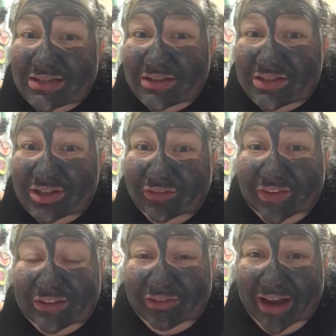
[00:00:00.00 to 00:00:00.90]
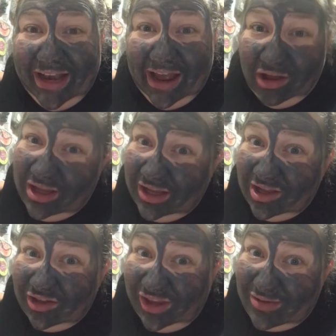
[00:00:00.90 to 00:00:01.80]
to the surface right now.
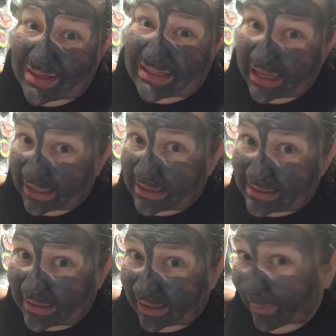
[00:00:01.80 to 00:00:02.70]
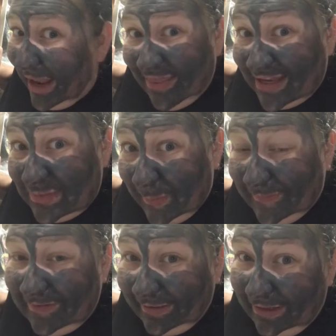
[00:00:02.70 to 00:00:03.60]
So it tingles a little bit, and that's
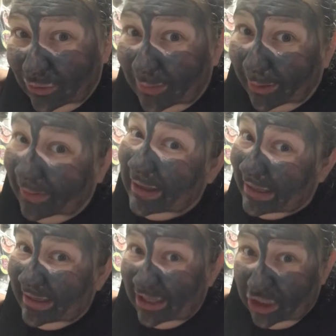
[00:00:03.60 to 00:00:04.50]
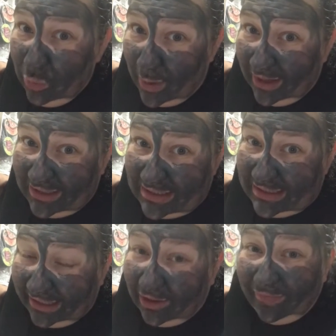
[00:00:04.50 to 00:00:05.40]
perfectly normal. You want it to
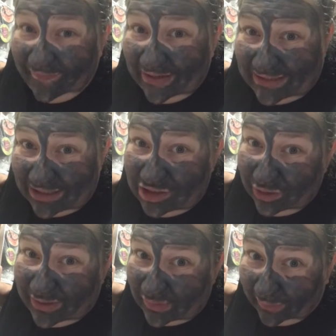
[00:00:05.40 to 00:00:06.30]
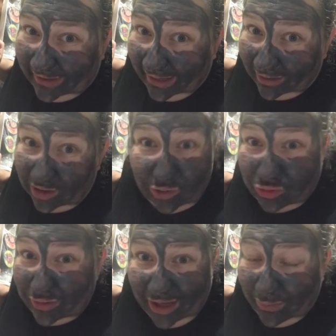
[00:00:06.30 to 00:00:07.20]
tingle. That tells you it's working. You
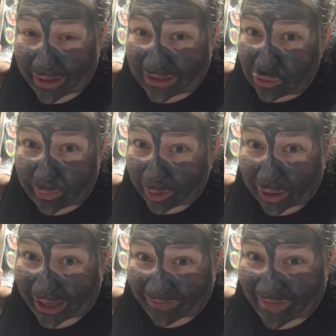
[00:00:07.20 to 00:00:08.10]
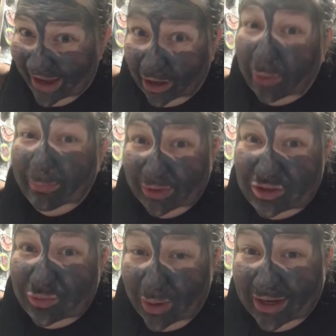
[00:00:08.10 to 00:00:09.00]
do not want it to burn like fire,
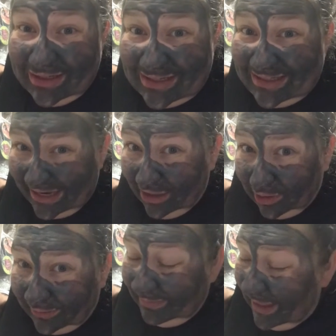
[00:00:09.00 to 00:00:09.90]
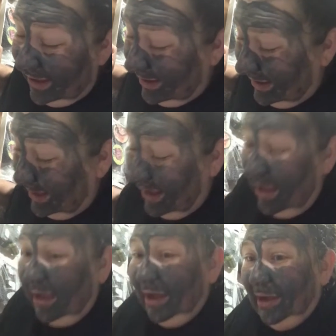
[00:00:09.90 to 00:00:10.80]
but you want it to tingle.
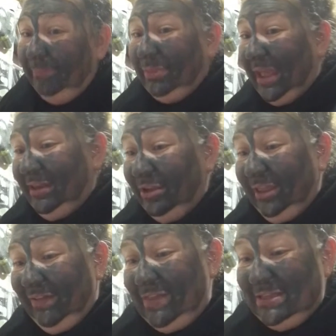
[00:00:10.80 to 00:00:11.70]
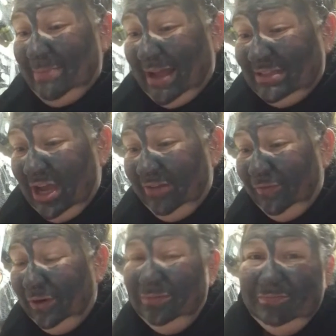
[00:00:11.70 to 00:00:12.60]
And you leave this mask on
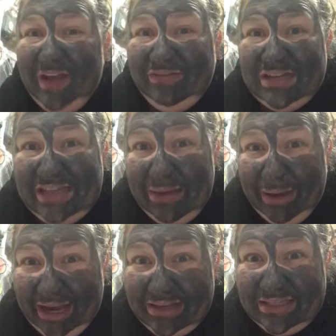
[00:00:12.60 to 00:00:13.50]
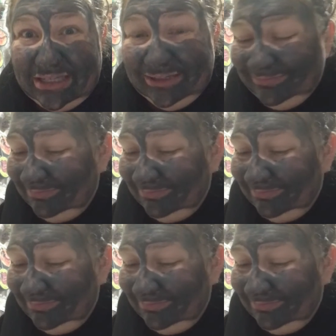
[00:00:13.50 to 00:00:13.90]
for 5 to 10 minutes.